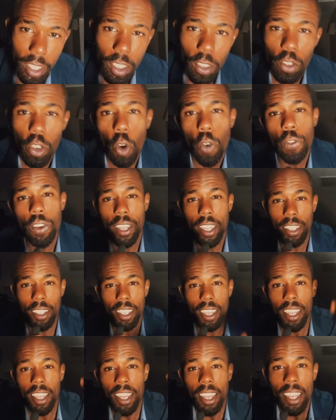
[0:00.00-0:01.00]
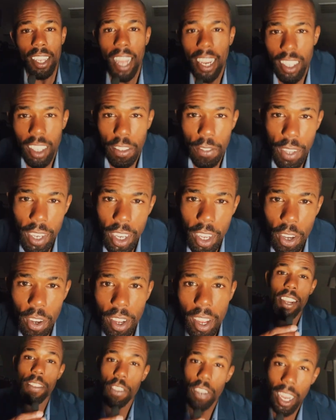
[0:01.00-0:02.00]
So don't forget to like this video.
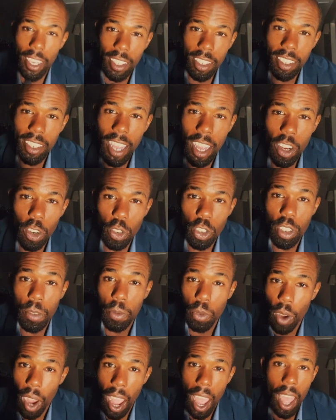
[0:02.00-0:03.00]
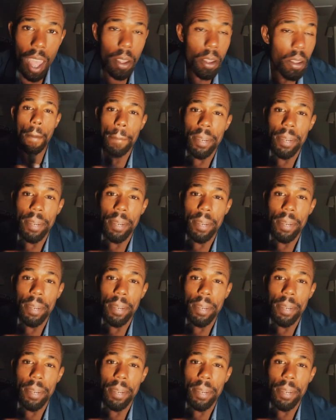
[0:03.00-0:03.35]
And if you like this channel, subscribe.